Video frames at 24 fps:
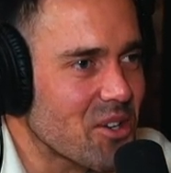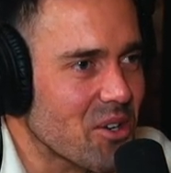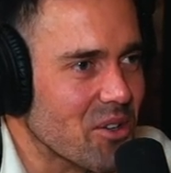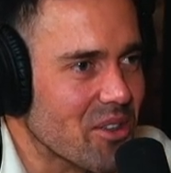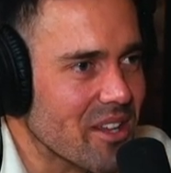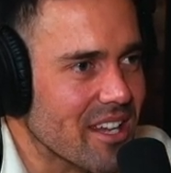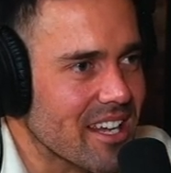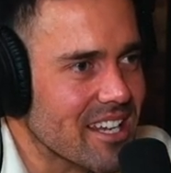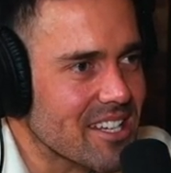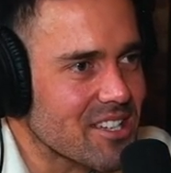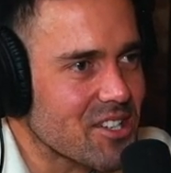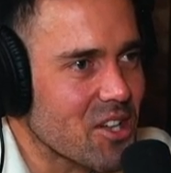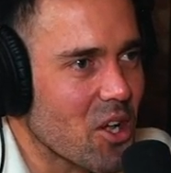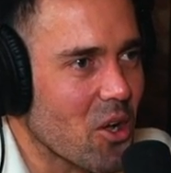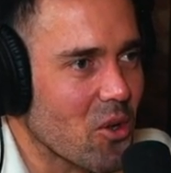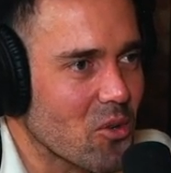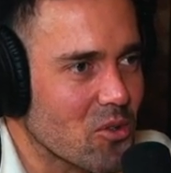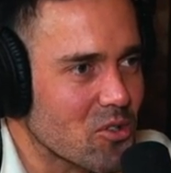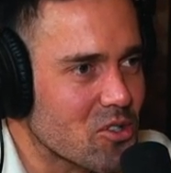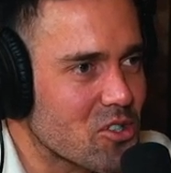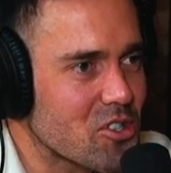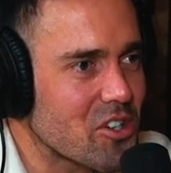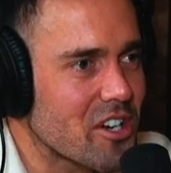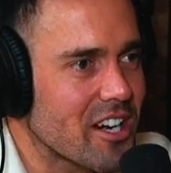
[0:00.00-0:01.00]
not think it's
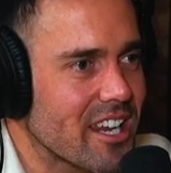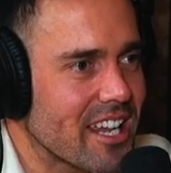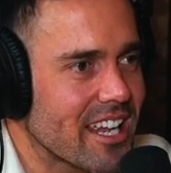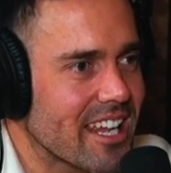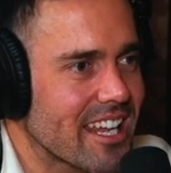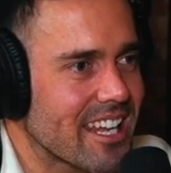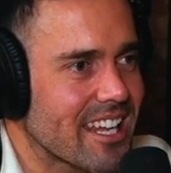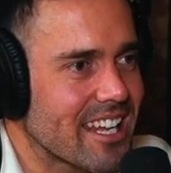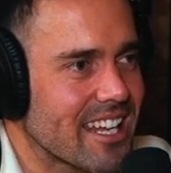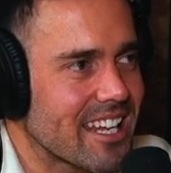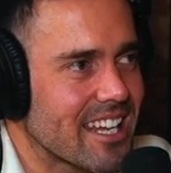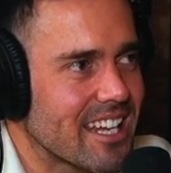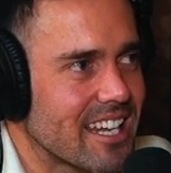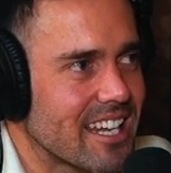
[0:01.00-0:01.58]
culturally